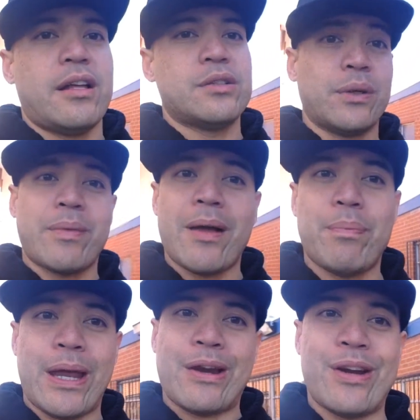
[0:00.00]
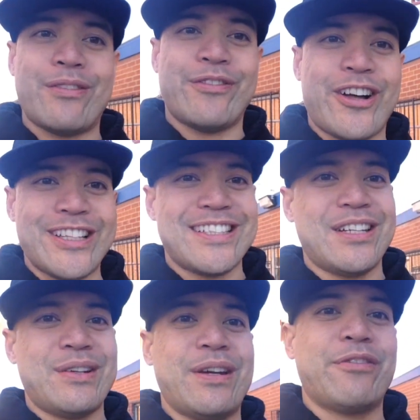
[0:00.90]
doing my parent
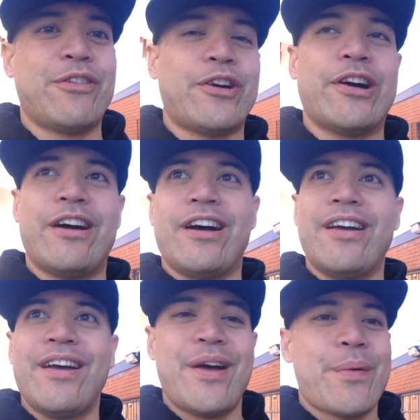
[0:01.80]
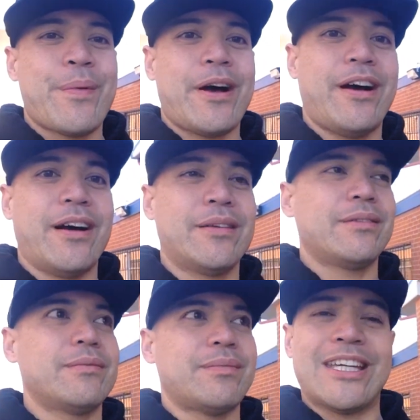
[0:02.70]
volunteering for
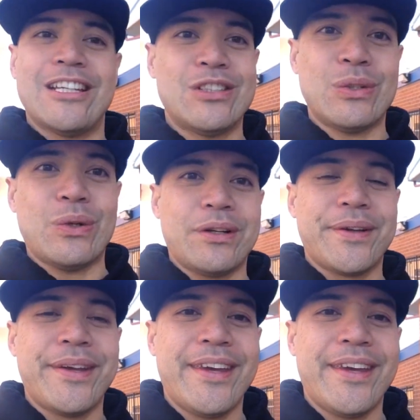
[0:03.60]
my kid's school.